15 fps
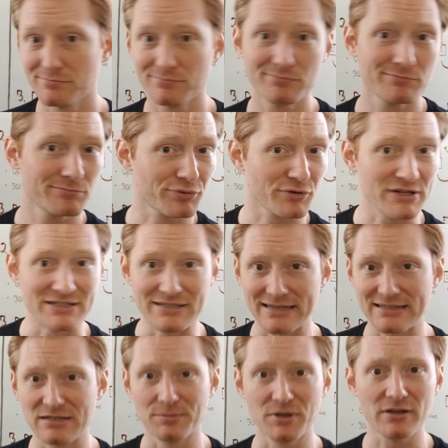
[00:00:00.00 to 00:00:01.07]

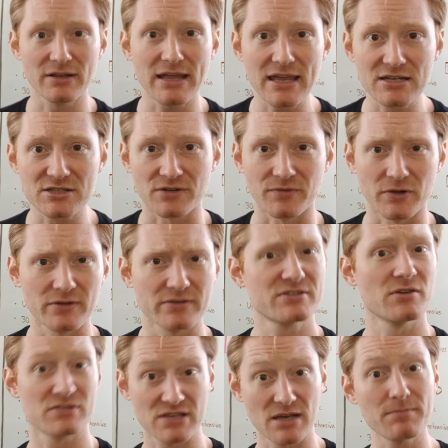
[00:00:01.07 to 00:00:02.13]
predictable interval. So
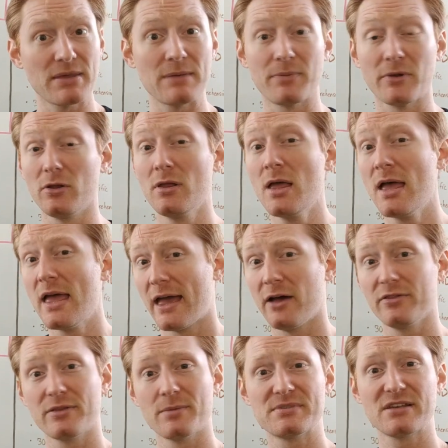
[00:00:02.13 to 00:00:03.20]
some people
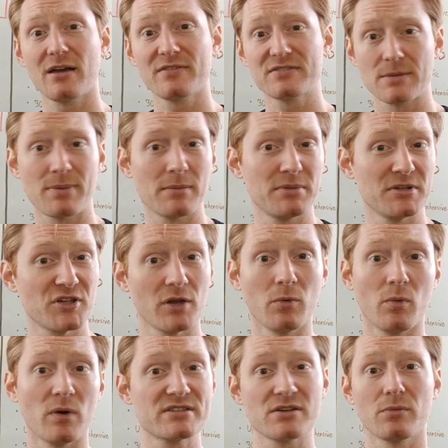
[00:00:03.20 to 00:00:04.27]
held themselves to publishing
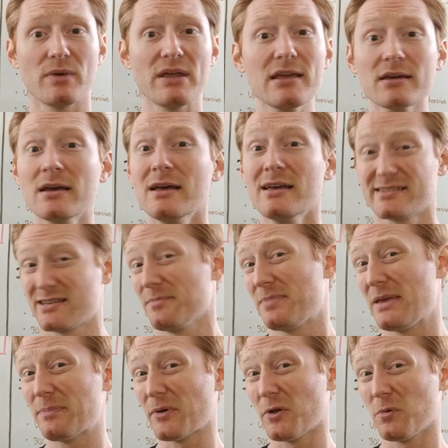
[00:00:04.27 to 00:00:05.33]
once a week. Some
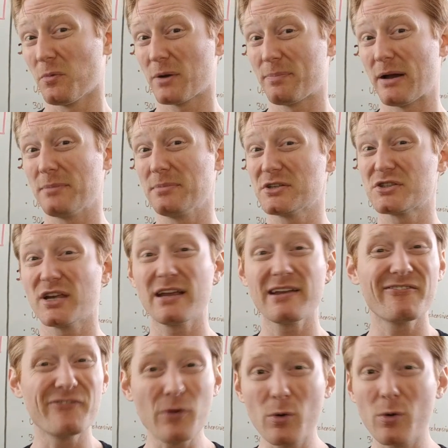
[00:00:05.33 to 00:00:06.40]
people were publishing
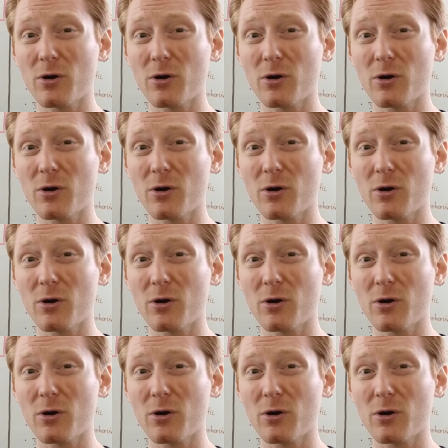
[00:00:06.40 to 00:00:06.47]
4,